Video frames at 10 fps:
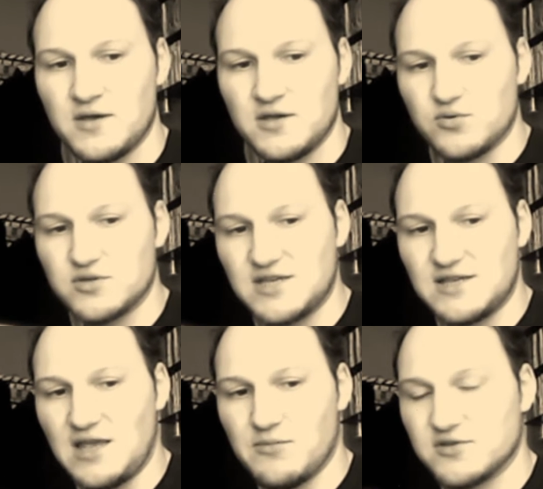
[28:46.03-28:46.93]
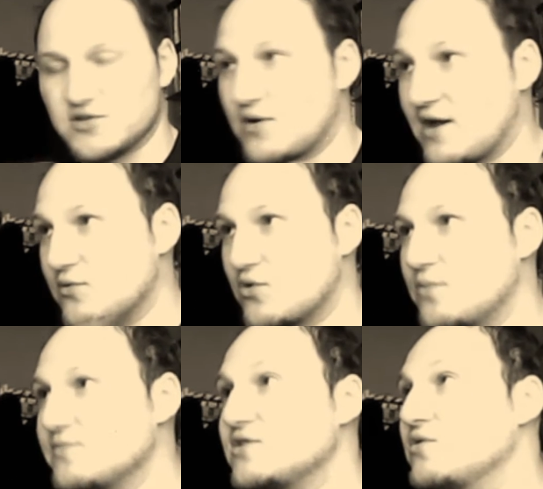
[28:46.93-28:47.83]
You'll see demons, okay, they will
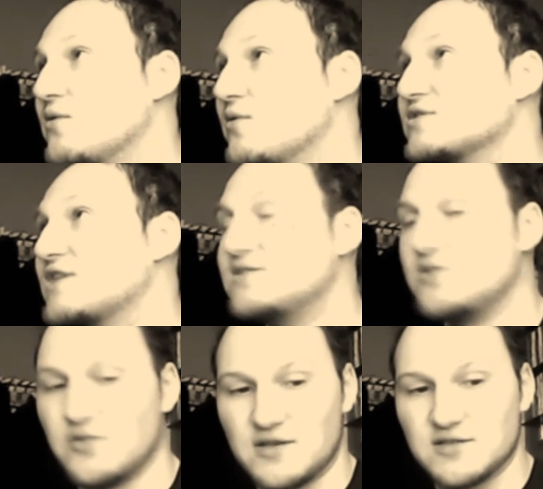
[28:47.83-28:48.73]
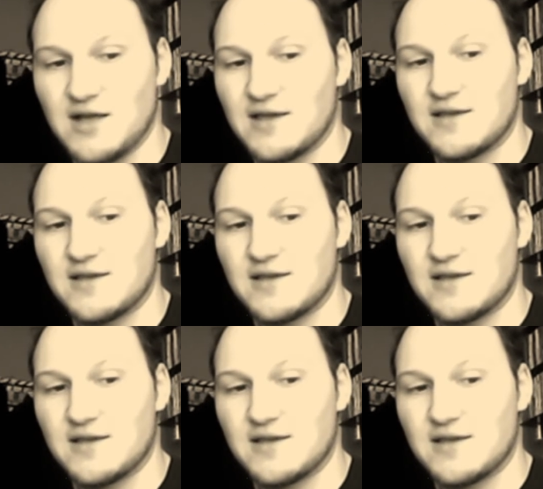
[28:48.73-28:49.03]
come to you and they will say to you things like,